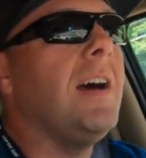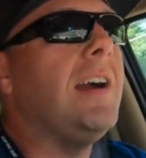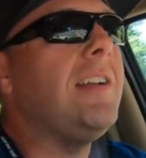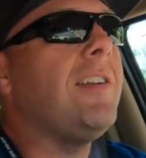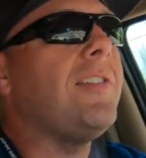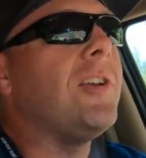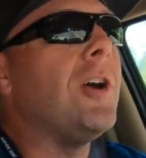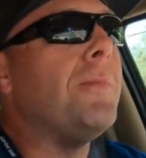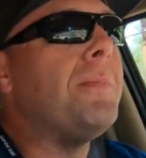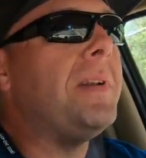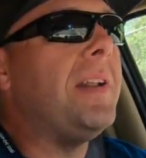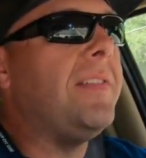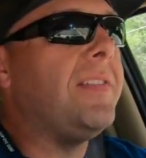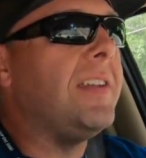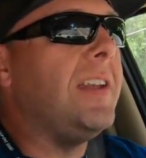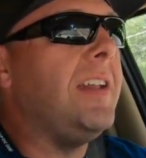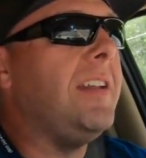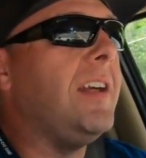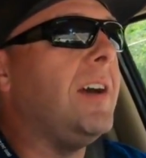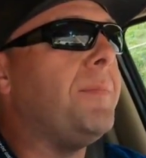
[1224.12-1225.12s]
I just hope it
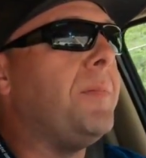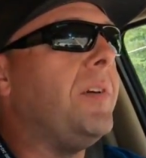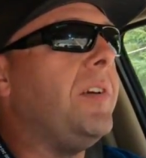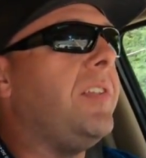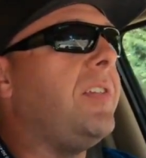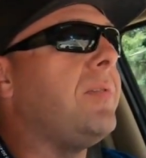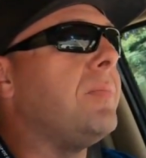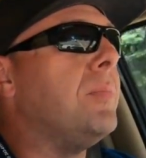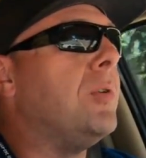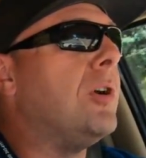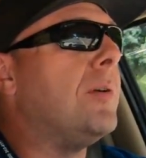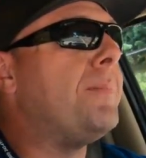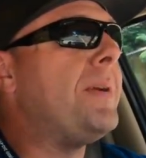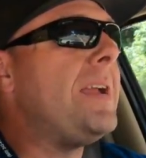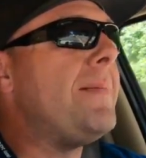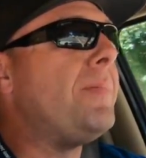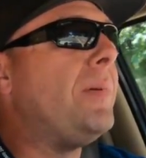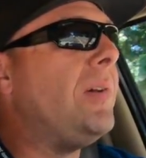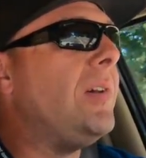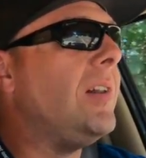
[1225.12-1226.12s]
doesn't end up with more
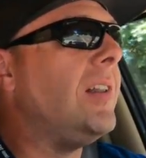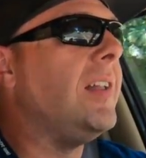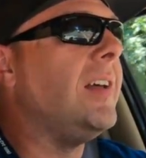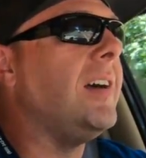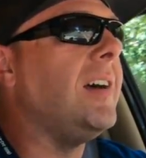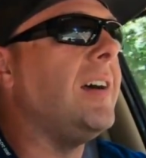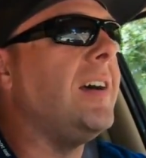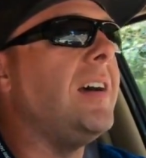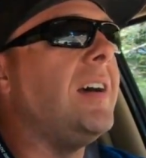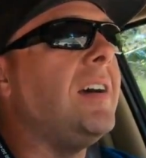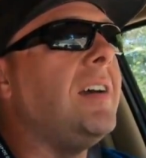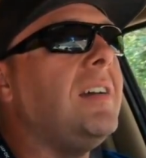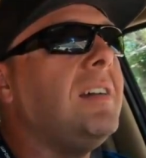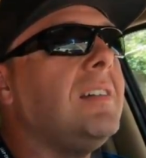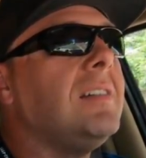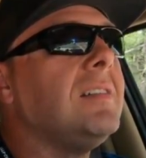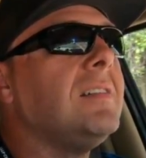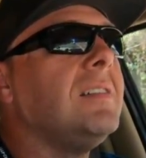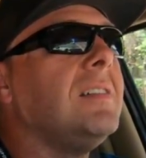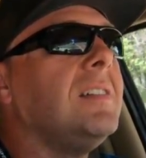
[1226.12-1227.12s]
people uh,
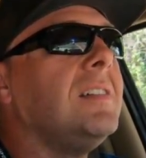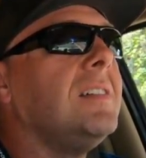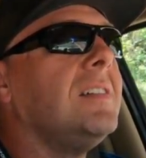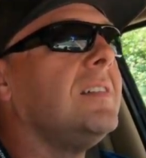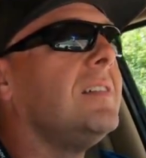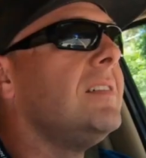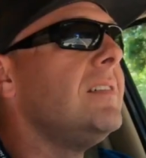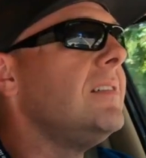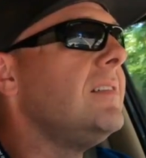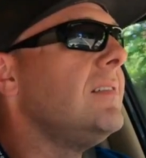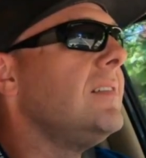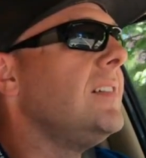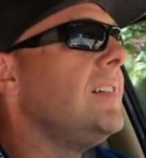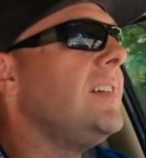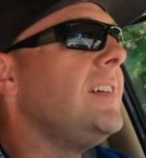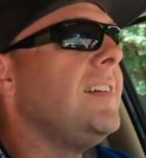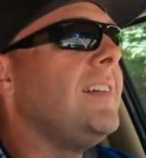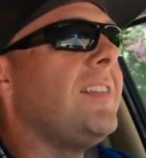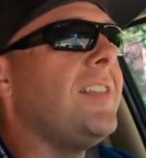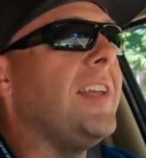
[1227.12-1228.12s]

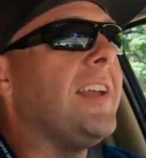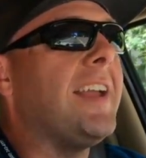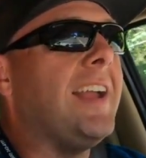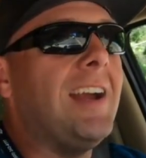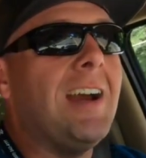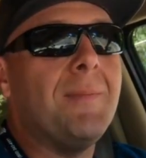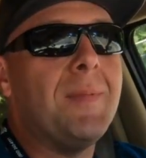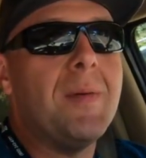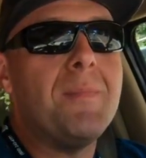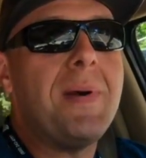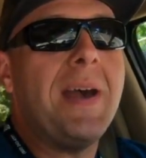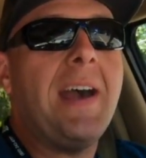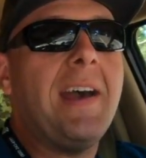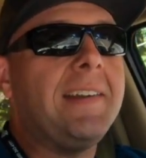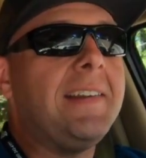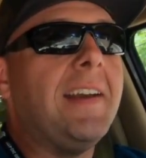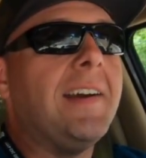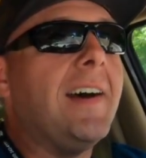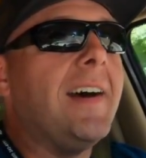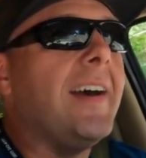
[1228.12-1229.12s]
thinking I'm the
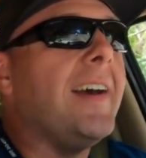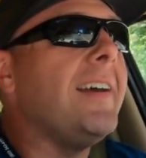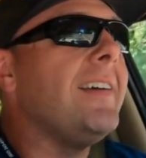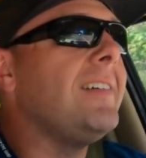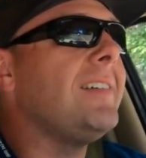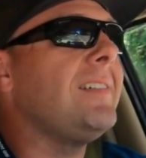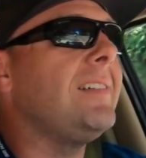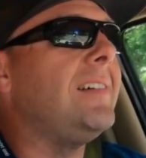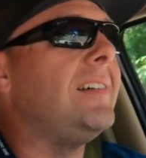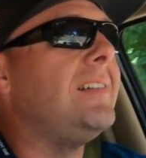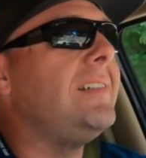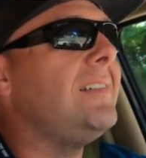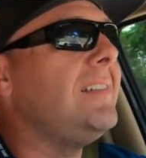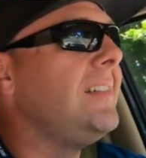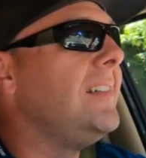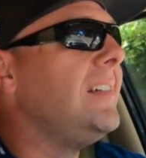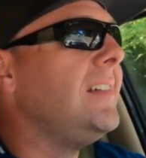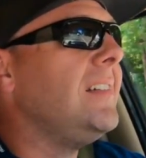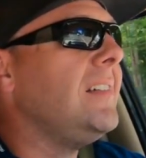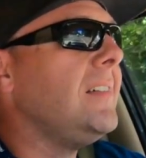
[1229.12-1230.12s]
bad guy.
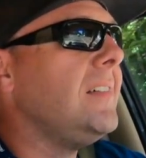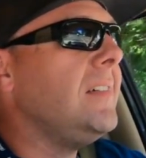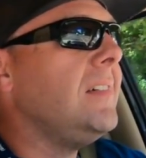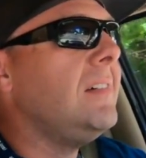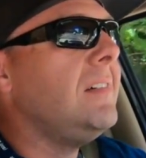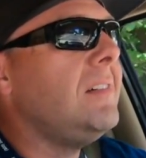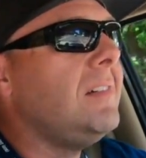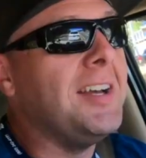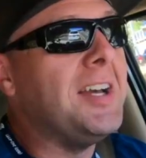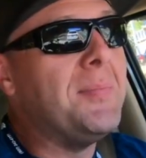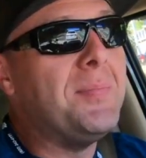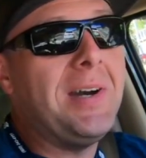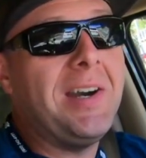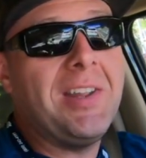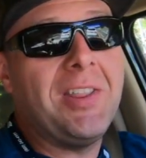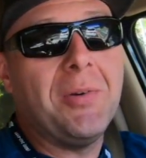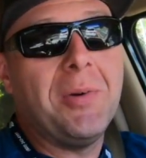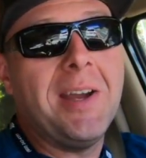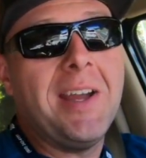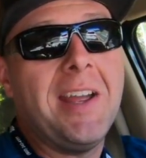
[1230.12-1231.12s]

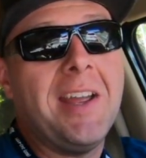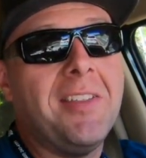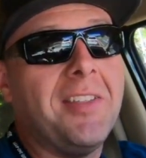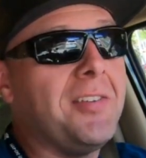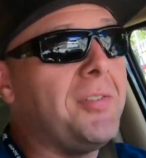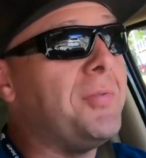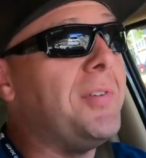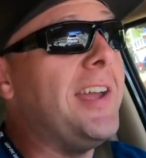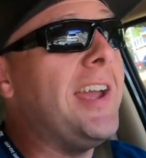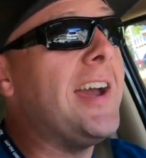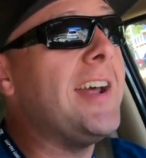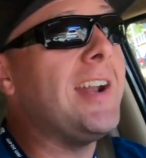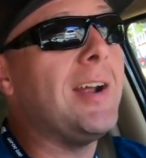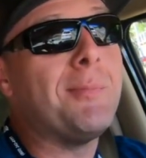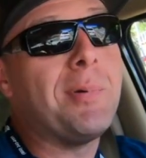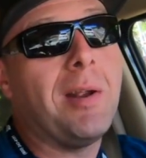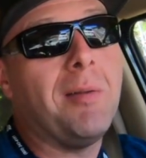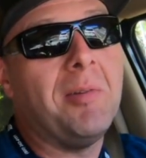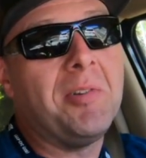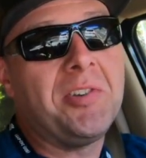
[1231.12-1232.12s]
By the way, this van, I
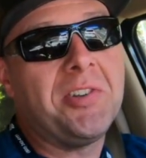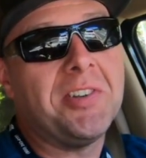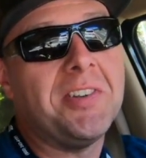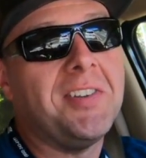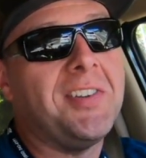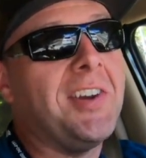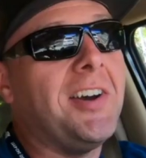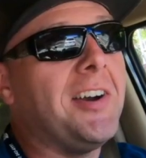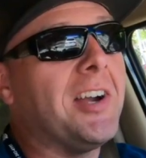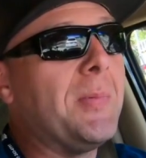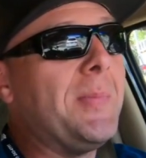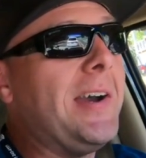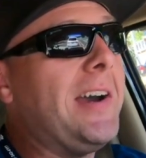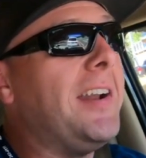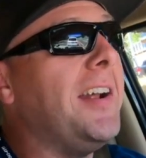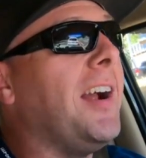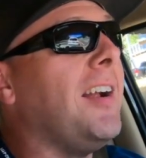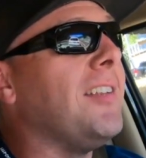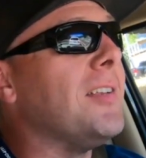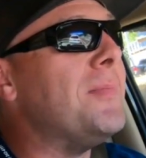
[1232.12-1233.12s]
probably shouldn't talk
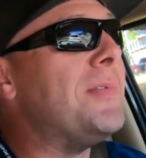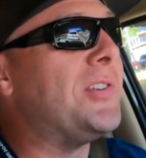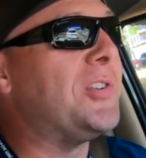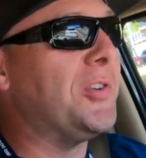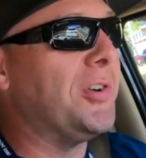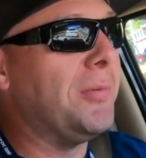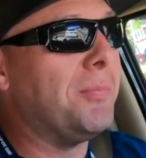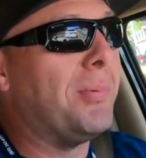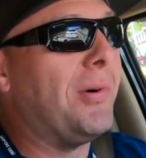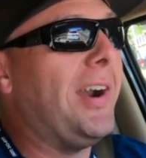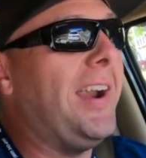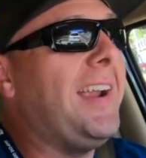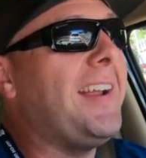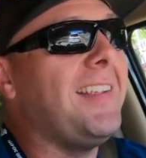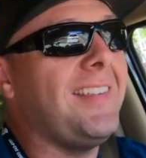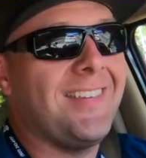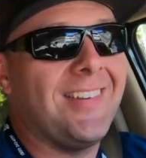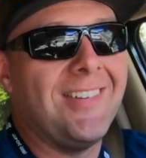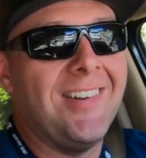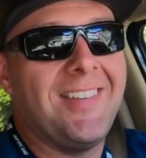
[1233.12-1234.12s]
about it because I'm sure it'll break
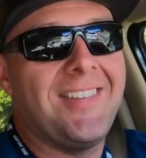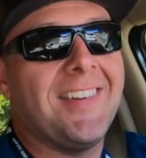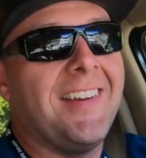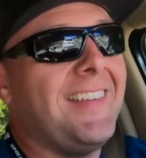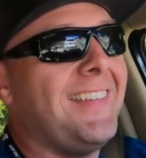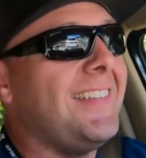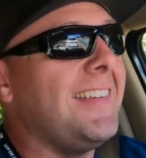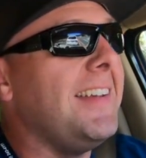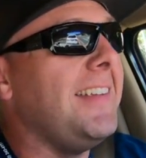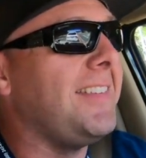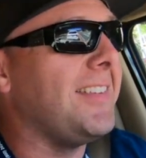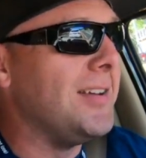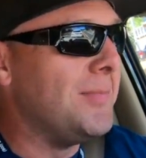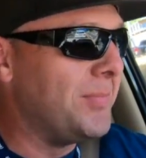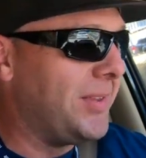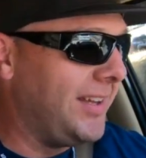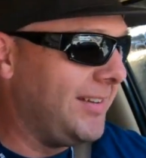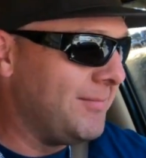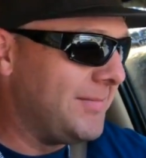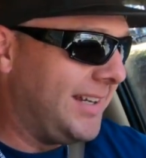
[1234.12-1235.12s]
as soon as I say
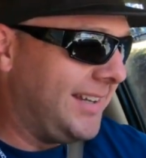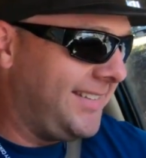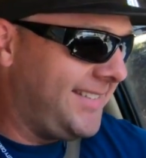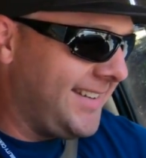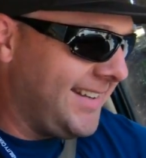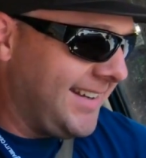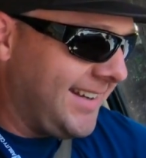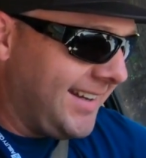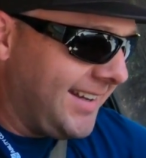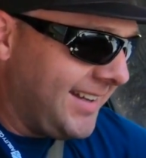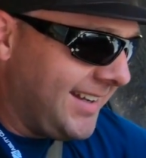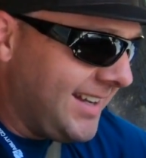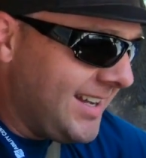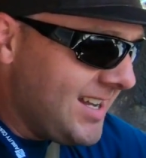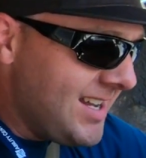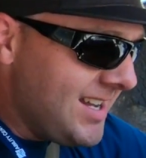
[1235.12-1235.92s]
something, but uh,